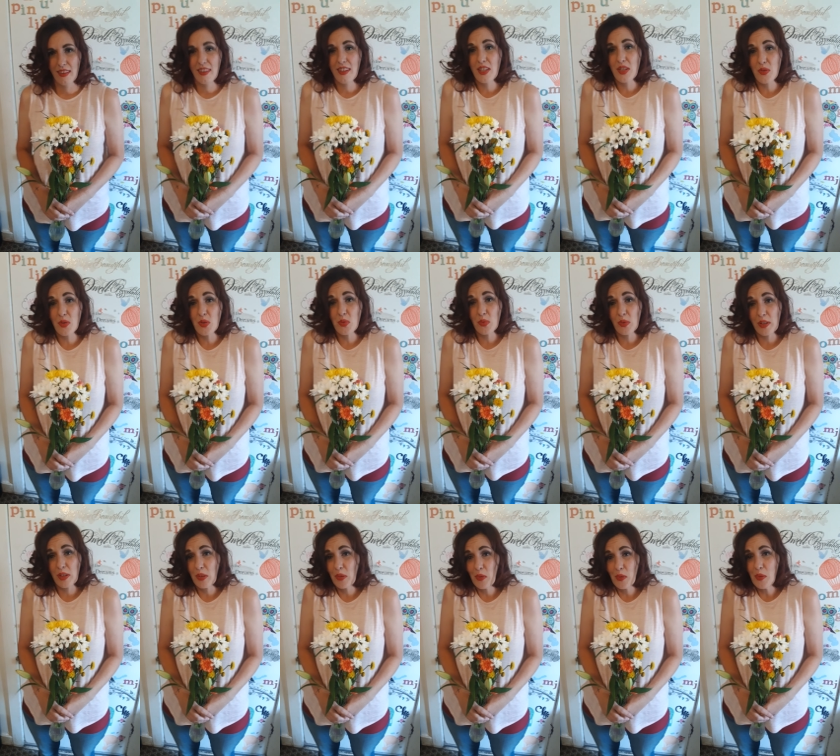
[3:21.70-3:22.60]
This was
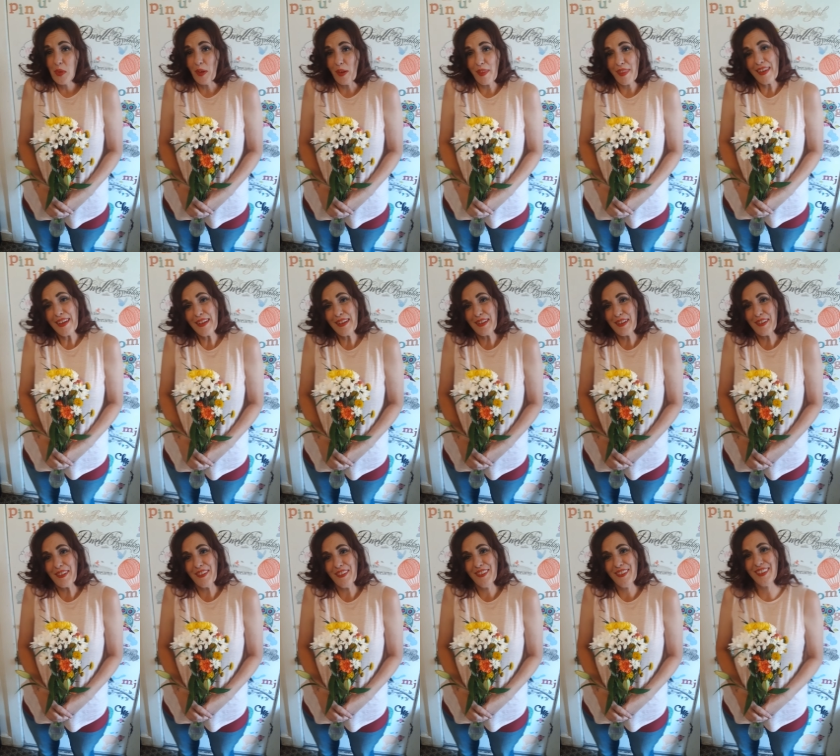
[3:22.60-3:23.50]
really cool. Thank
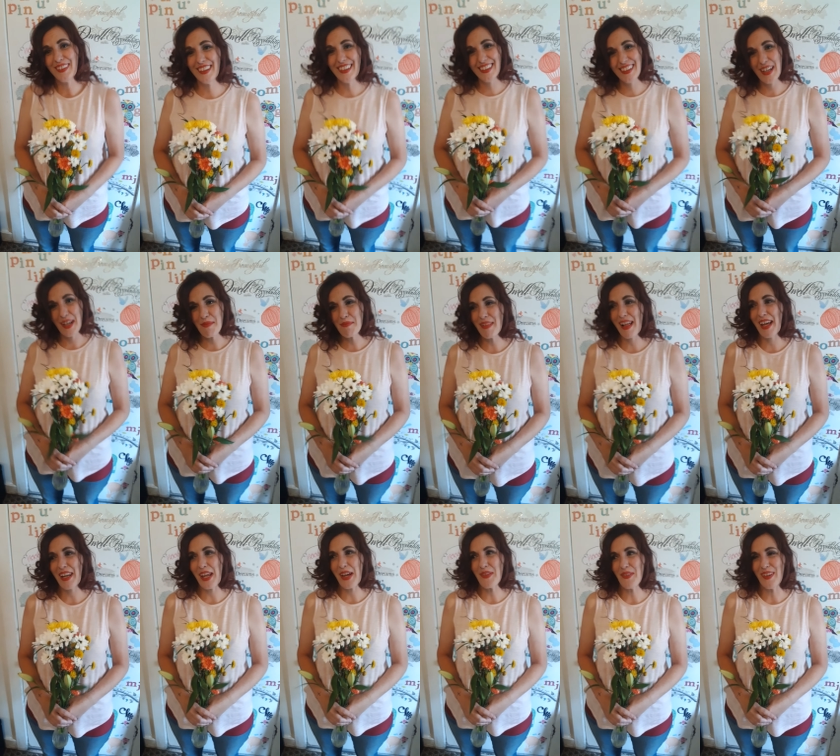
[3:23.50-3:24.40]
you. You're I'm
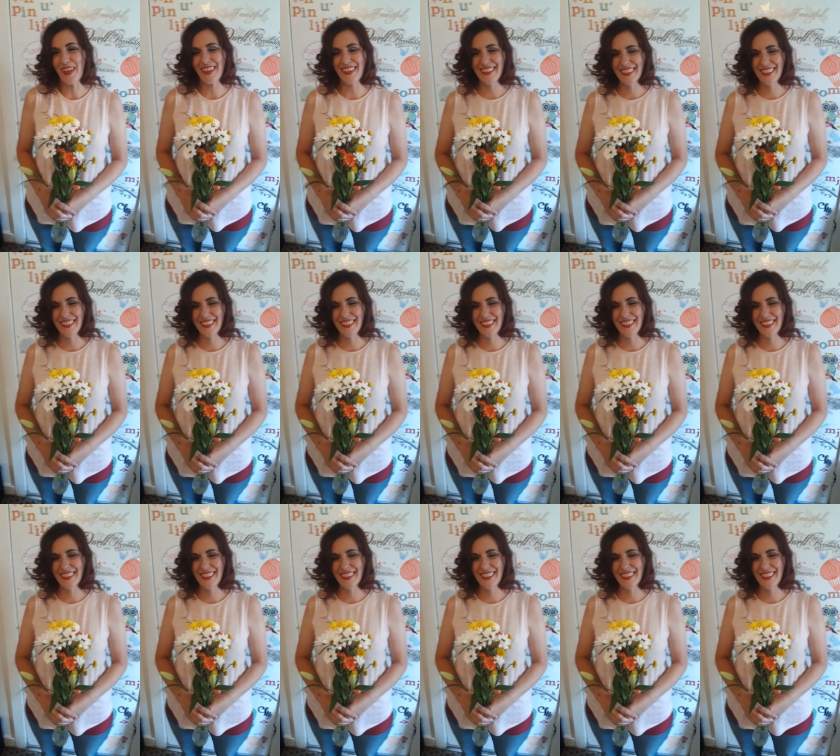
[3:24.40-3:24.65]
glad I won.